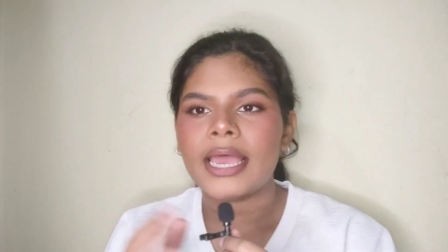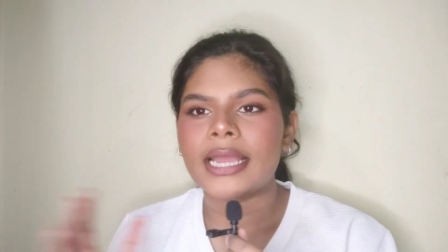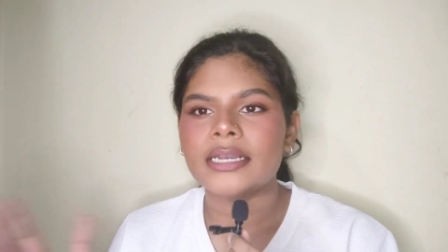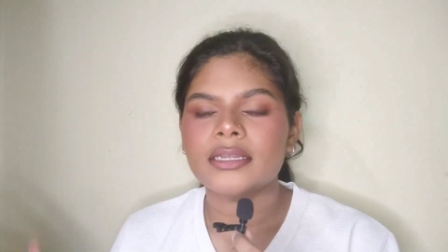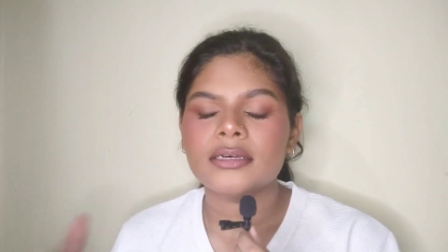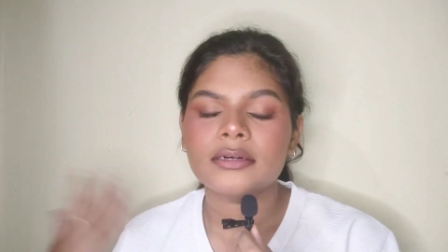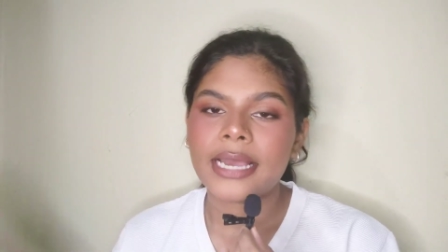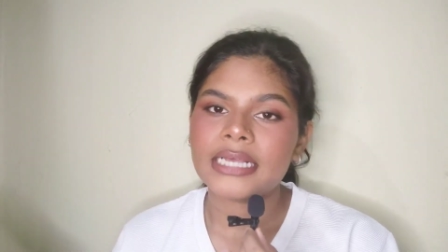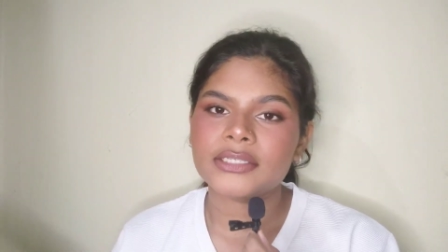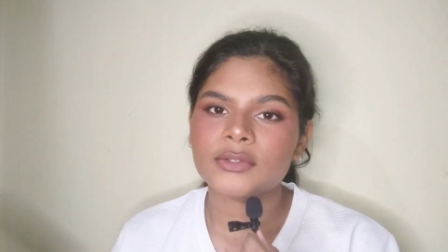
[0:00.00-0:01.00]
And
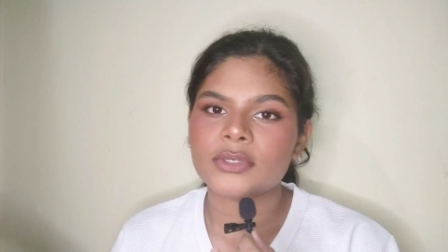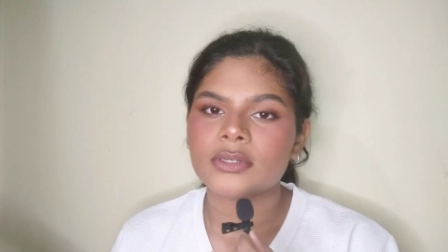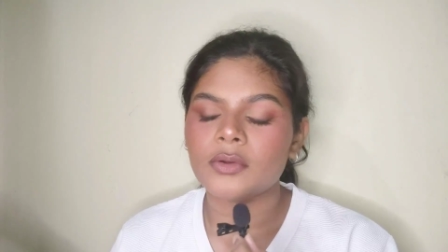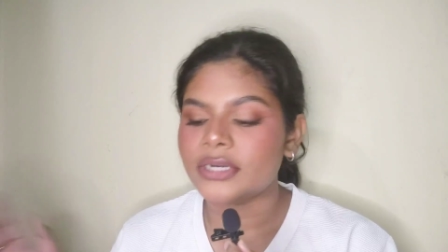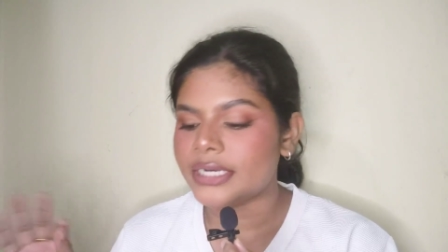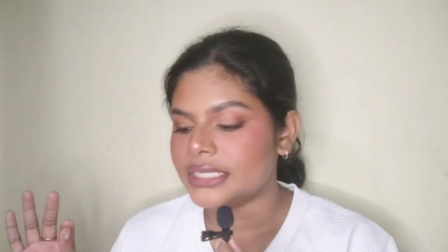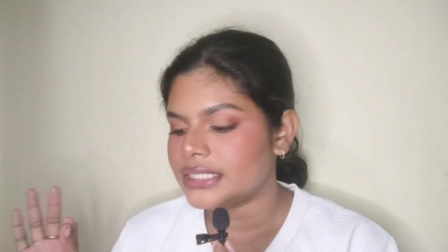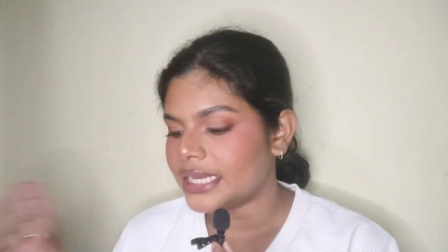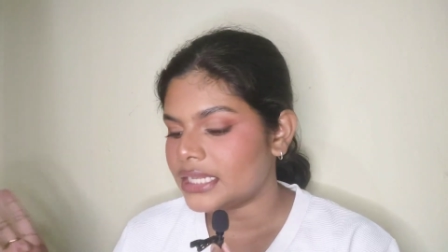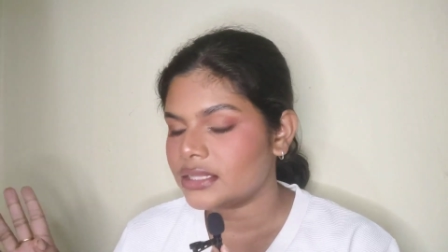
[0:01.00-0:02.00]
as you can already
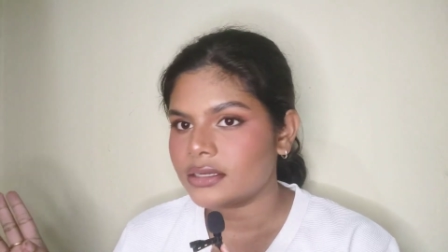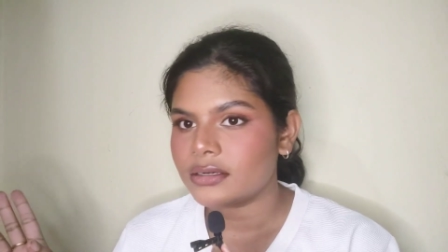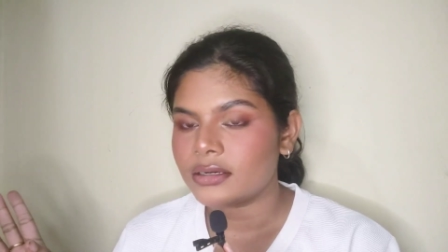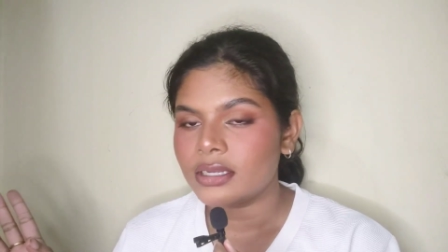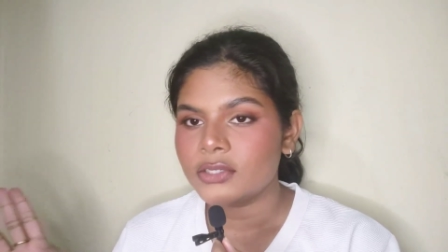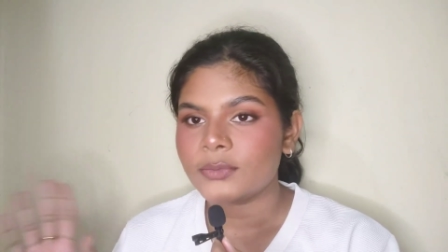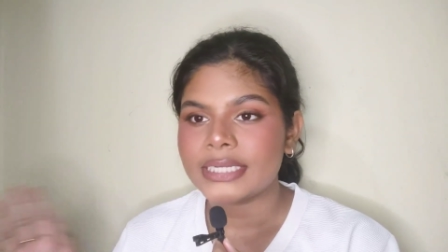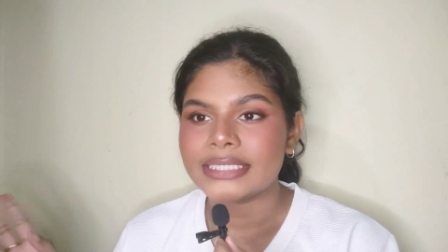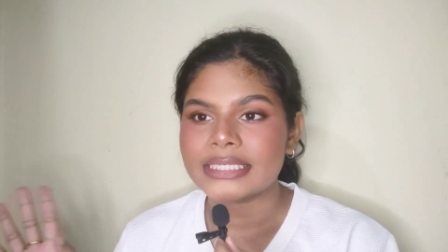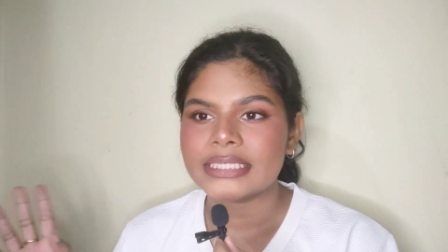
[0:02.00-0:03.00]
tell, the
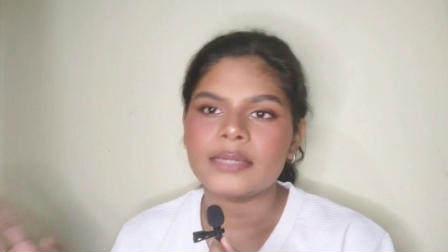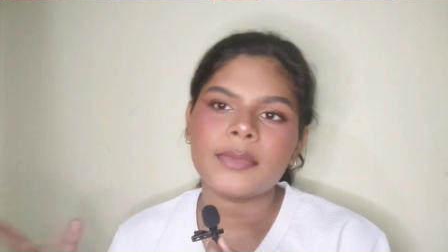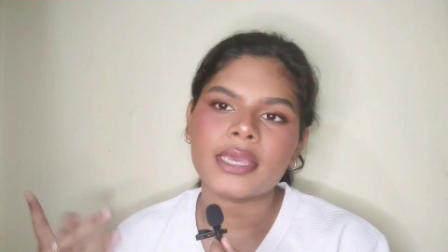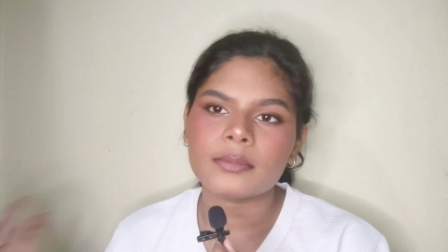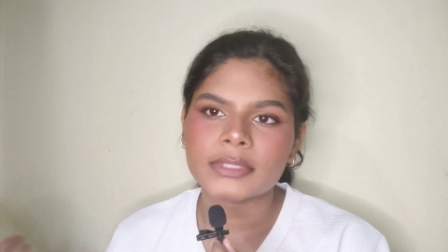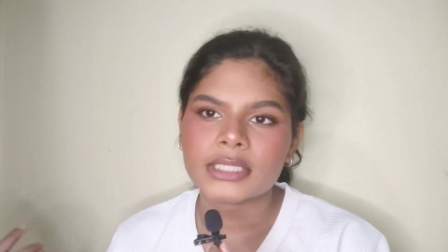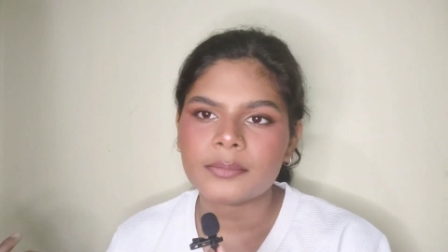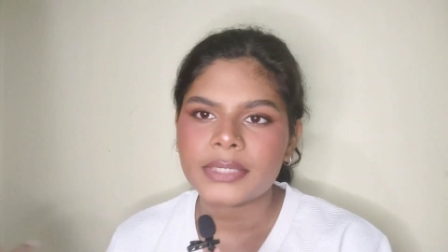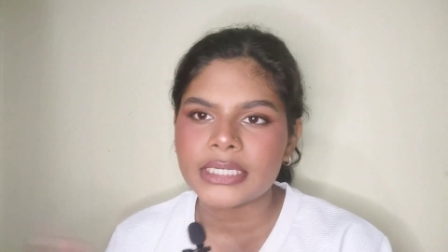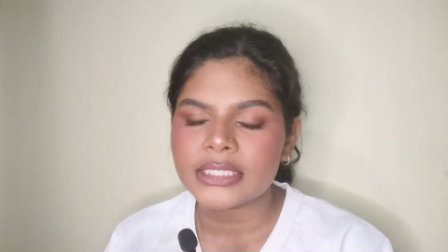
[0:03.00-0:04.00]
2016 makeup is
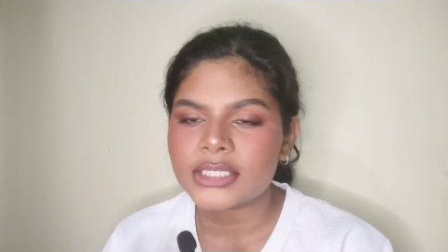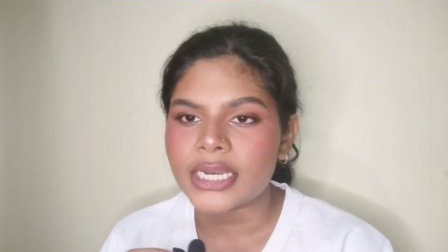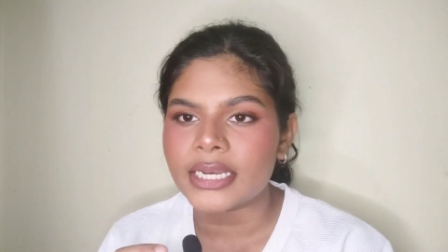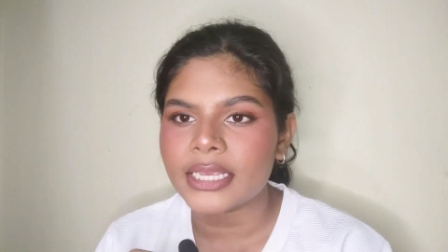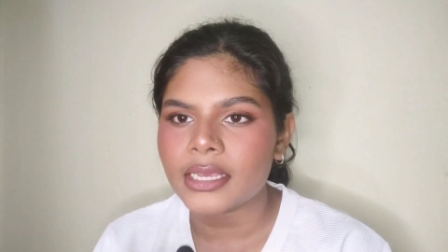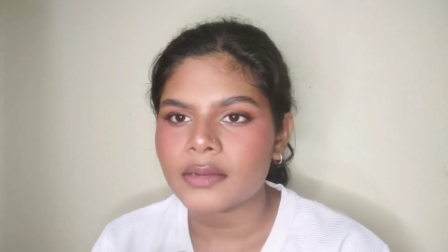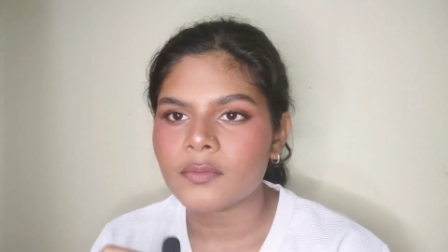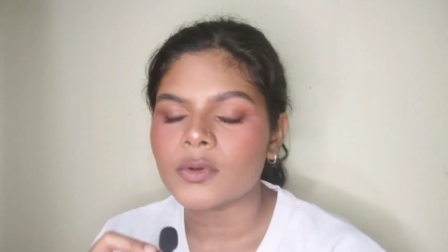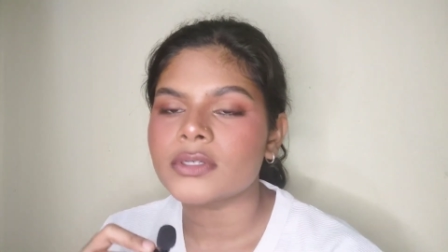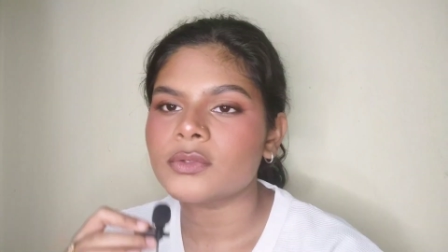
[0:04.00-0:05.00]
completely trending and
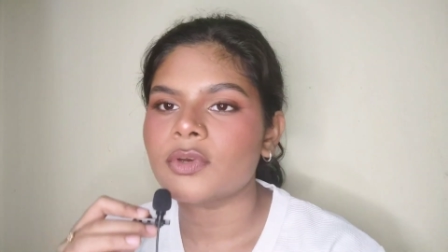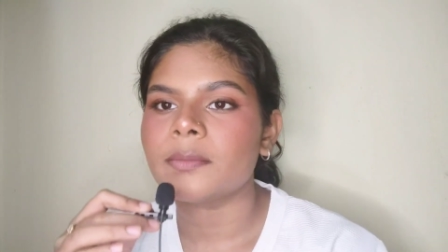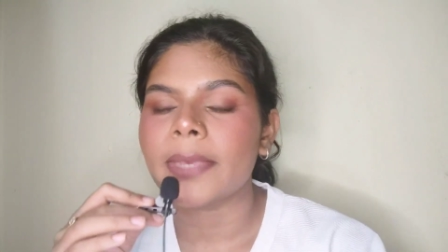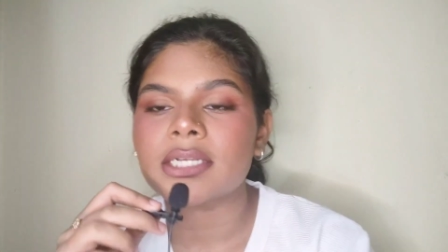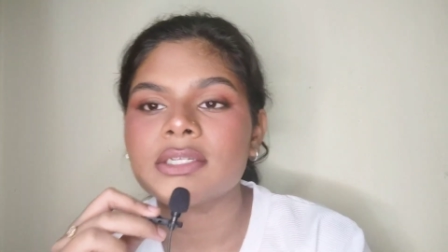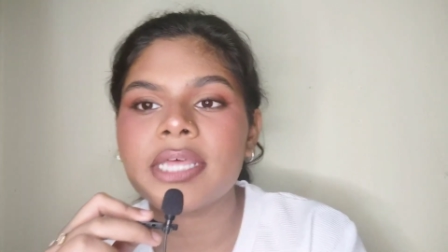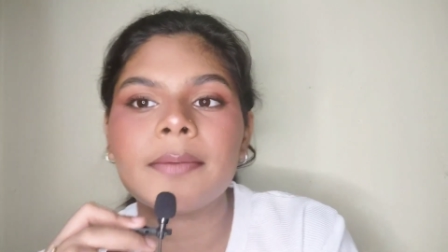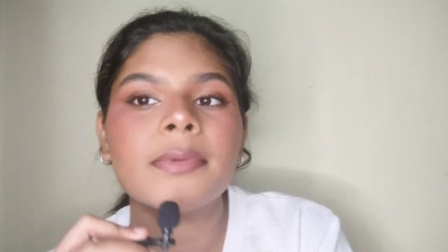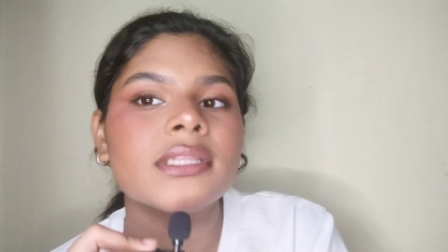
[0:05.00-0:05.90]
everyone is going back to that.